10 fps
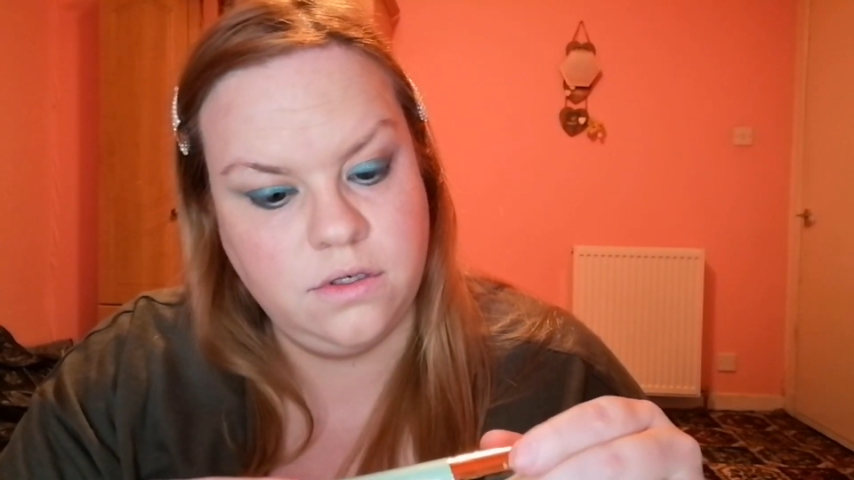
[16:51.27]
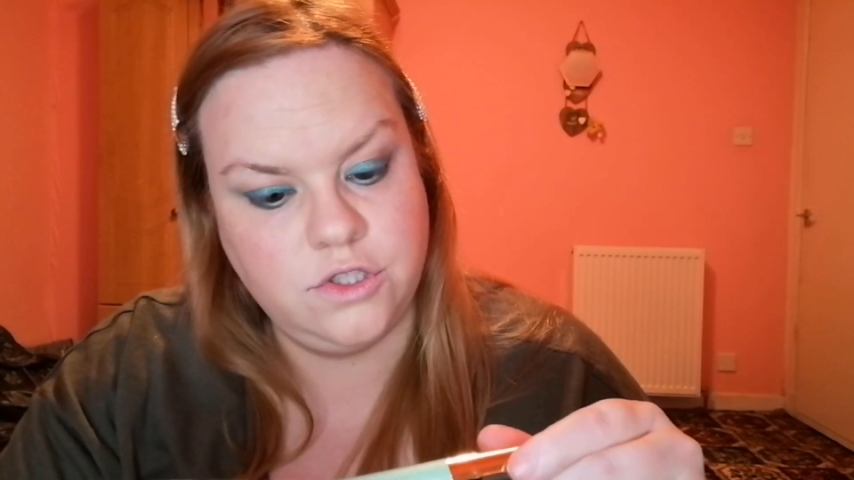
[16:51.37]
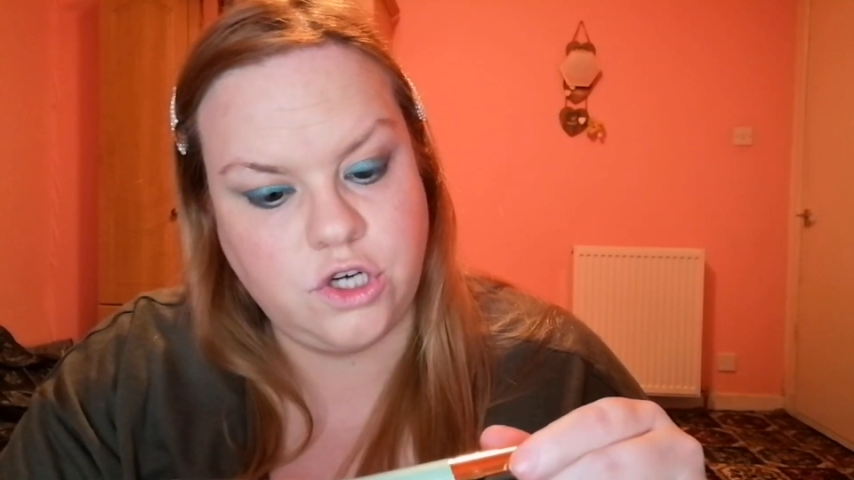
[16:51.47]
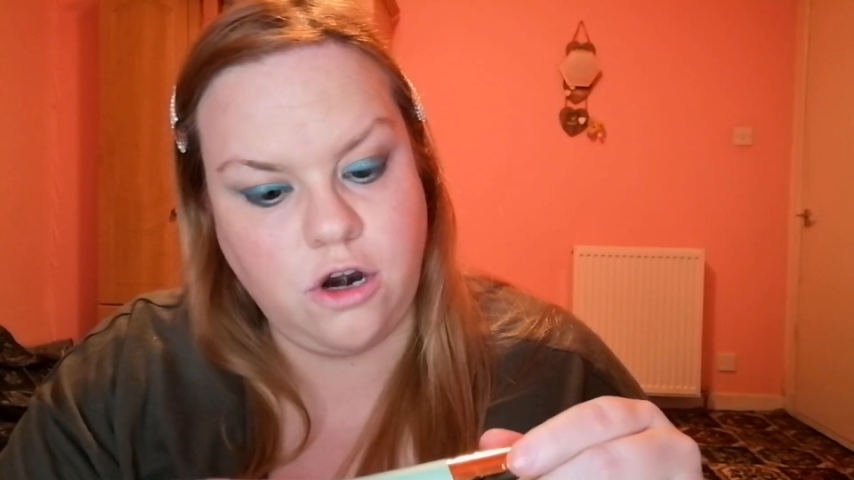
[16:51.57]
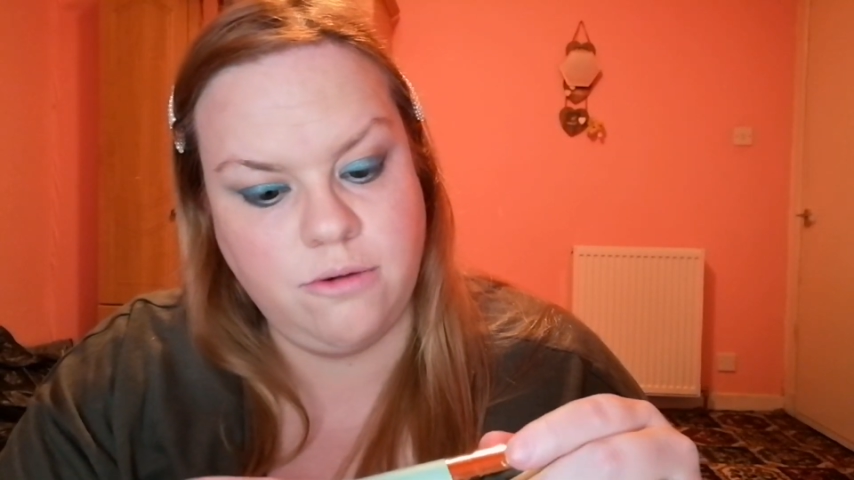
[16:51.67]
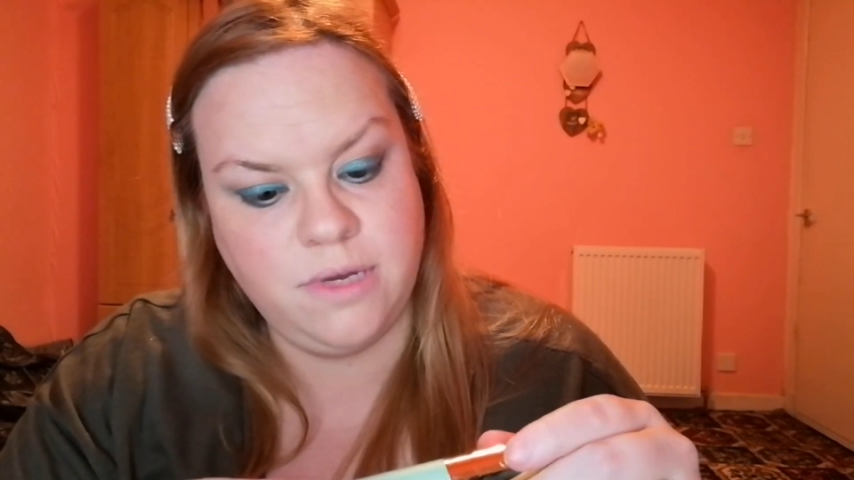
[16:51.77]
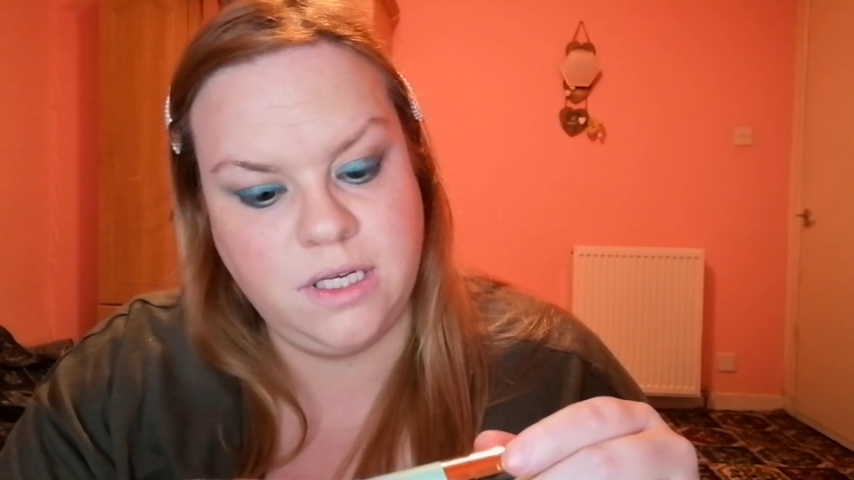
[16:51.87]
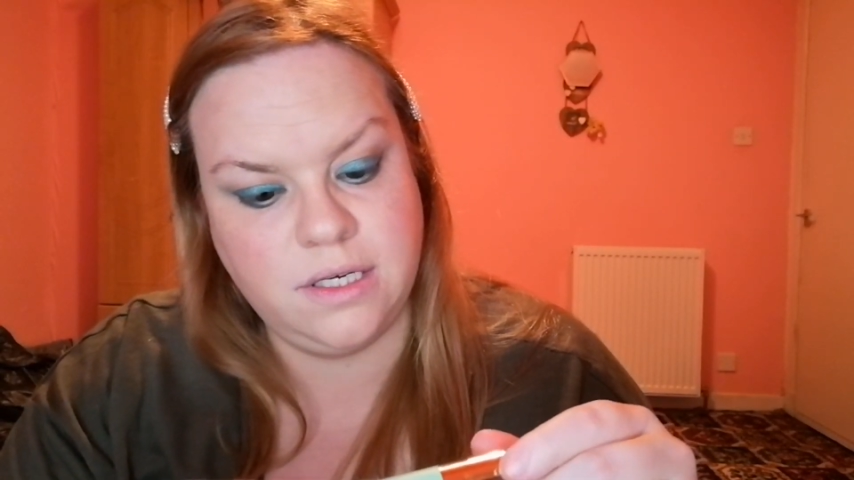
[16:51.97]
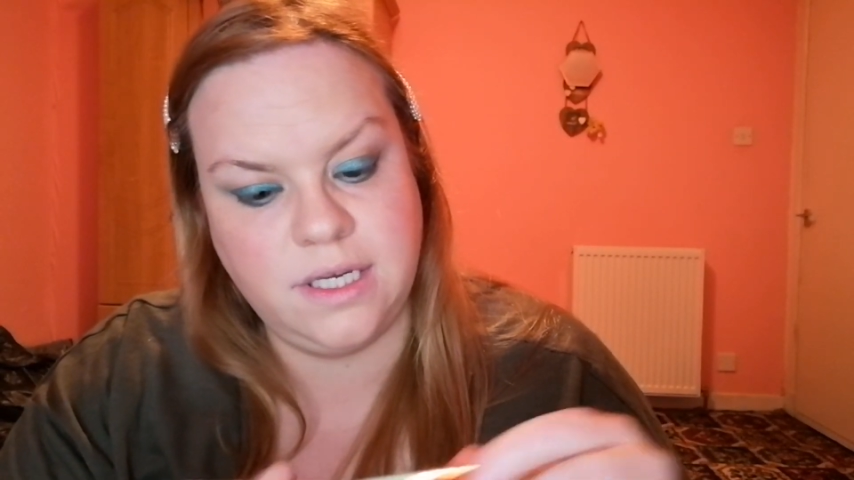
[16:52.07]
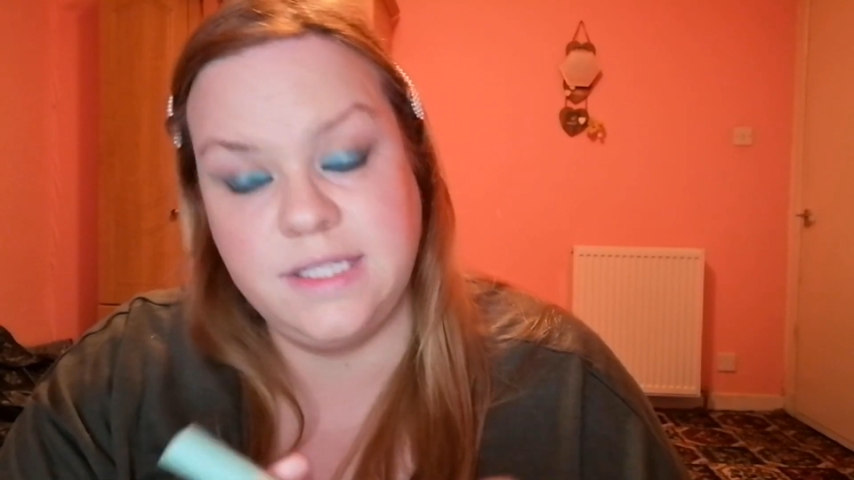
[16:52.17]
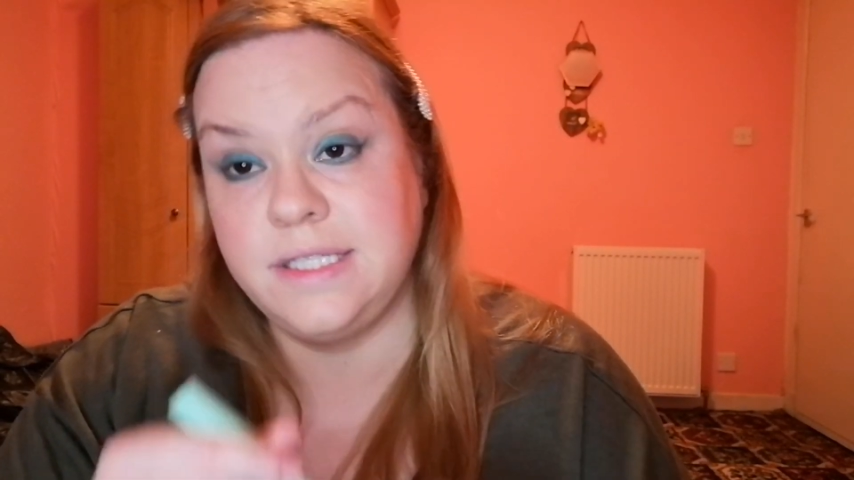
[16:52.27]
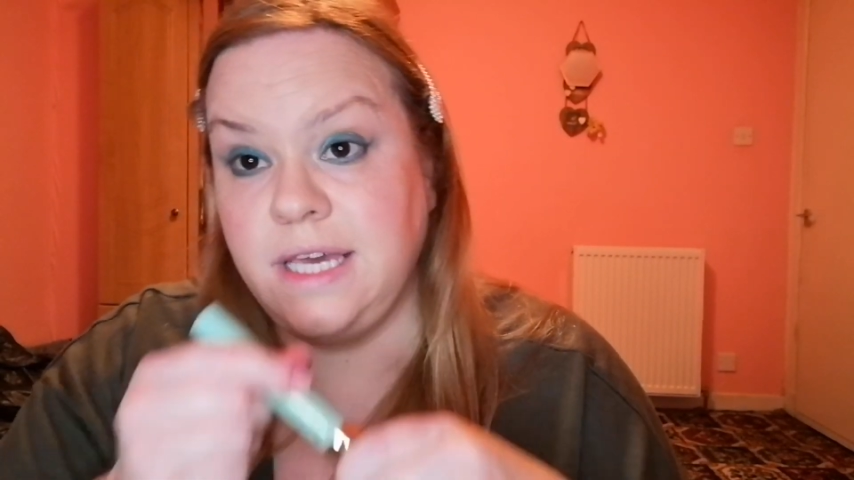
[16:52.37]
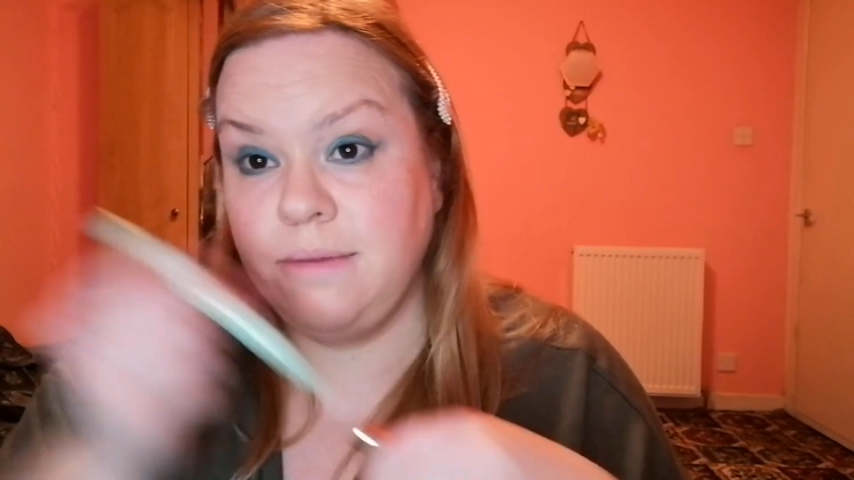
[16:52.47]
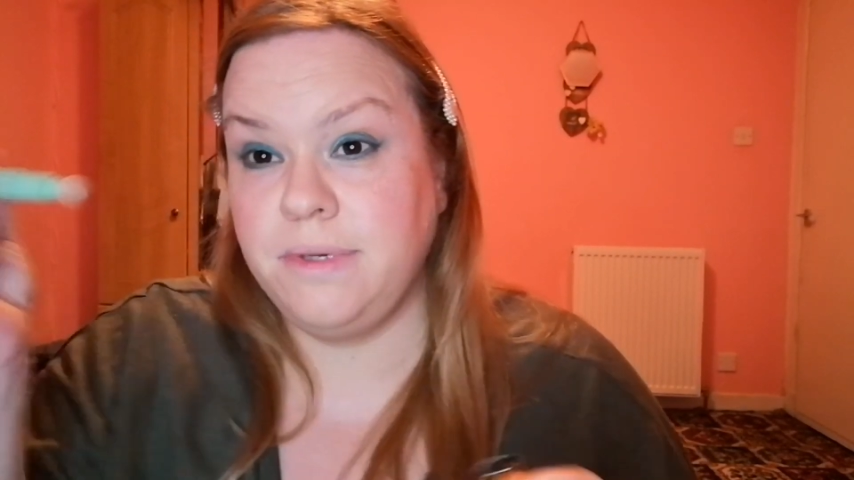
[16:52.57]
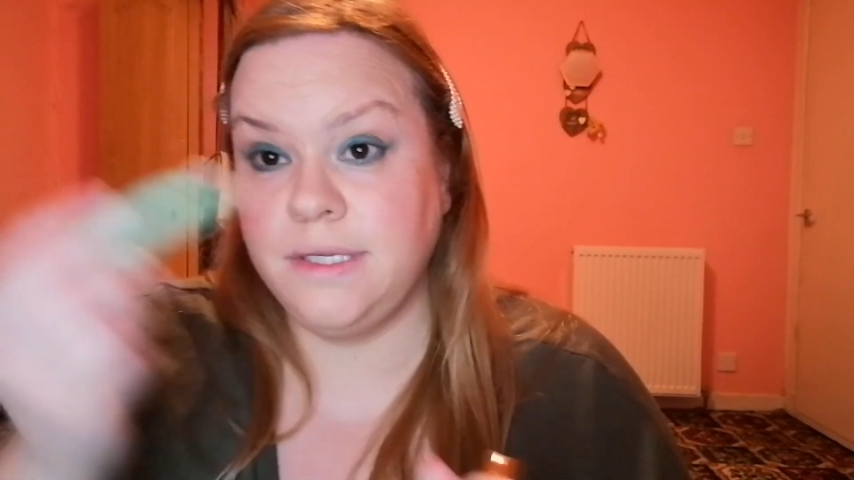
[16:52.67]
Charming Escape